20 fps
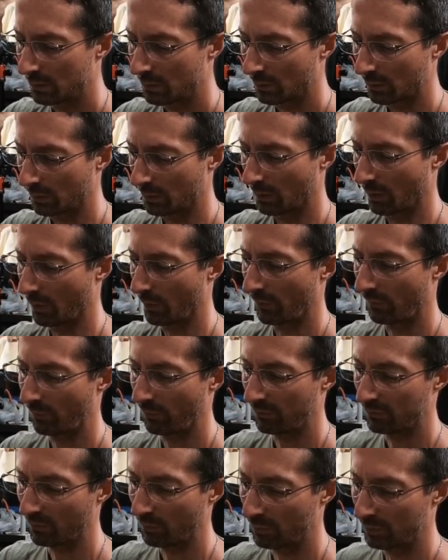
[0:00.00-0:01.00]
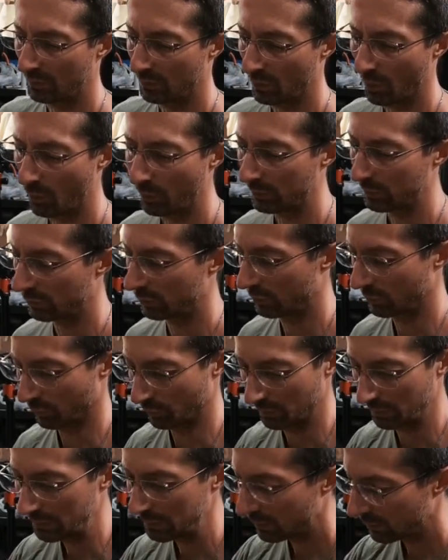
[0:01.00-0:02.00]
You know, especially when you know what you're
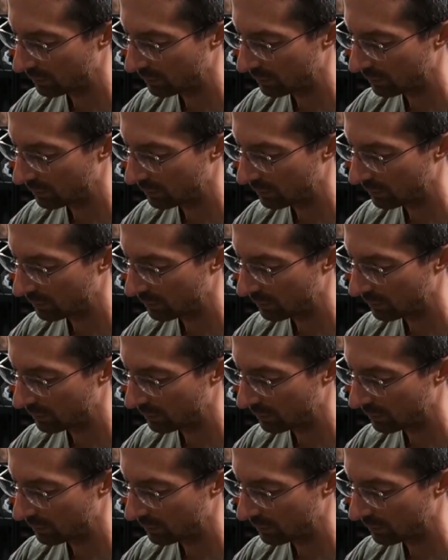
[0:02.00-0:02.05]
doing.